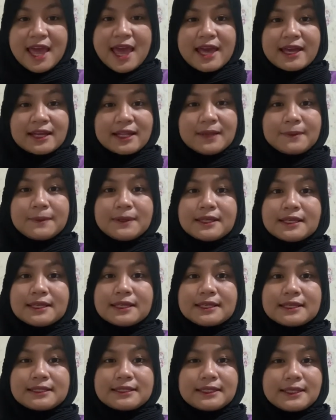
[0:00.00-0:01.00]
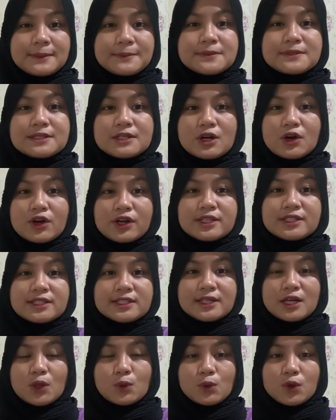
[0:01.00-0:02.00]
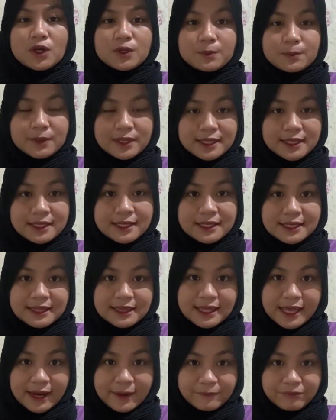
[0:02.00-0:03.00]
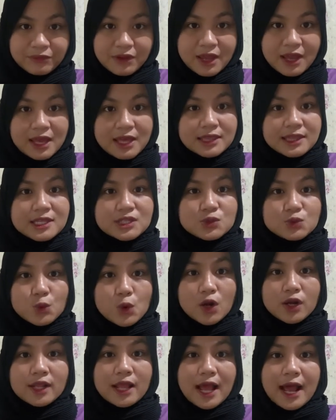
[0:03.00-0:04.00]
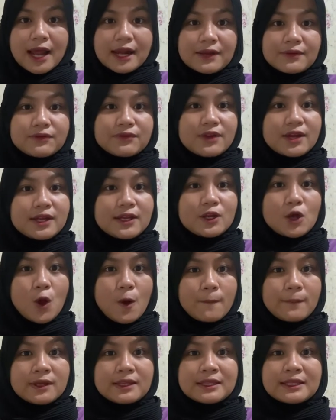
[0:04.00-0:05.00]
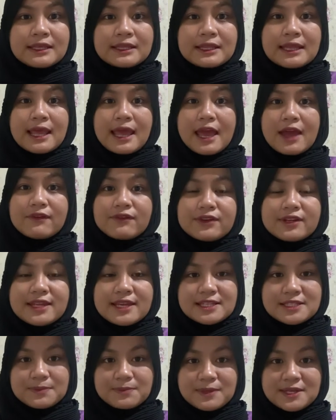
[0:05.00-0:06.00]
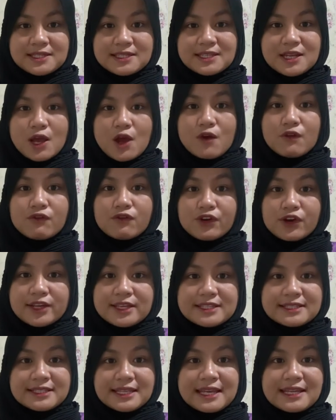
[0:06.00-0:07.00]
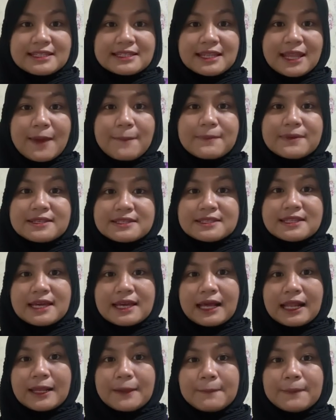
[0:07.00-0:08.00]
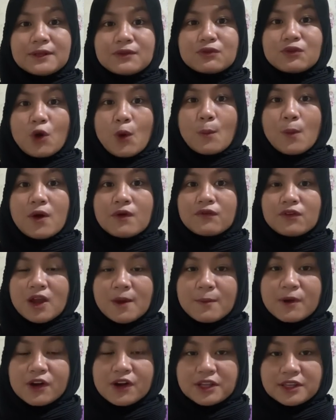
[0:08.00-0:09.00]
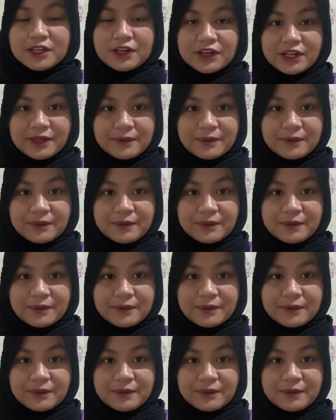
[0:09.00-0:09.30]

clipping keeps the original word meaning intact. These words are very common in everyday speech. For instance, lab is the clipped form of laboratory.